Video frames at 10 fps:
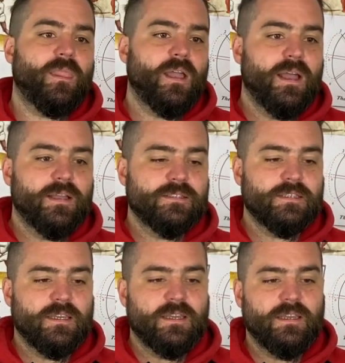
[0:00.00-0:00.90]
And
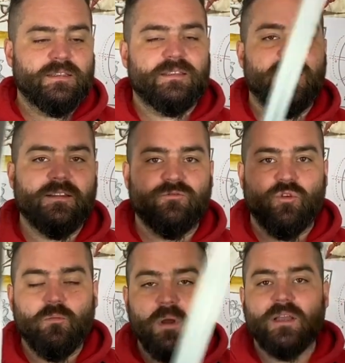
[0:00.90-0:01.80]
it's a
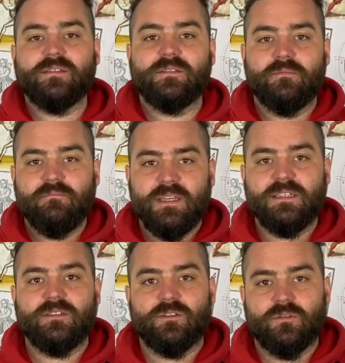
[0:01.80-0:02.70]
robust,
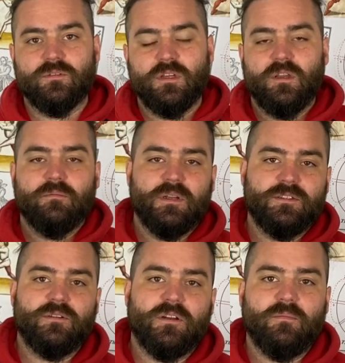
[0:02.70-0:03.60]
meaty sword, but as
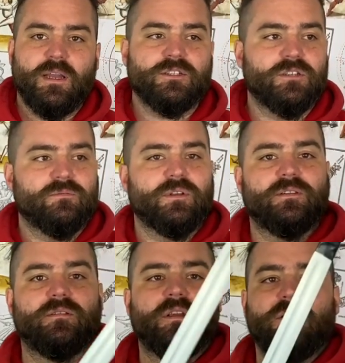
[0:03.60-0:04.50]
you can imagine,
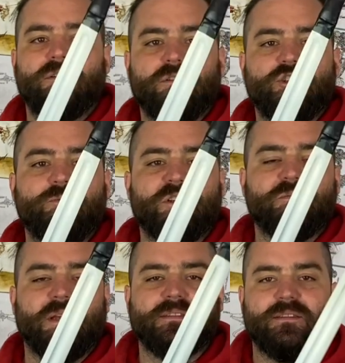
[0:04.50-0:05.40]
with not too much
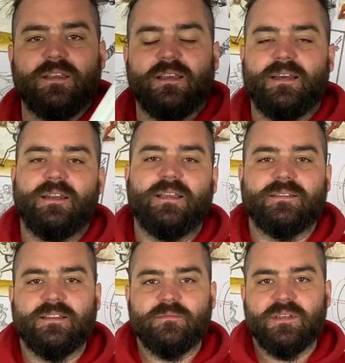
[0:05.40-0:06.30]
mass there and an 8
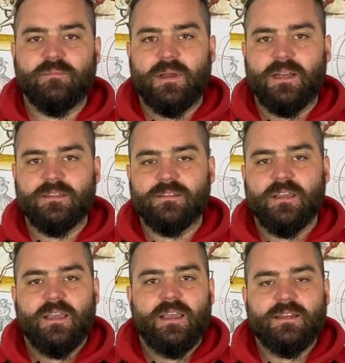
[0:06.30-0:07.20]
centimeter balance,
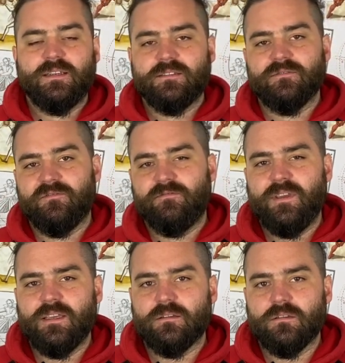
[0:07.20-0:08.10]
it doesn't
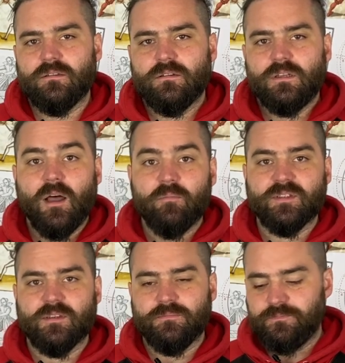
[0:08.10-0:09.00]
feel
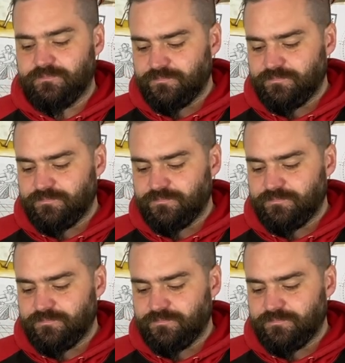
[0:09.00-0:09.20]
cumbersome.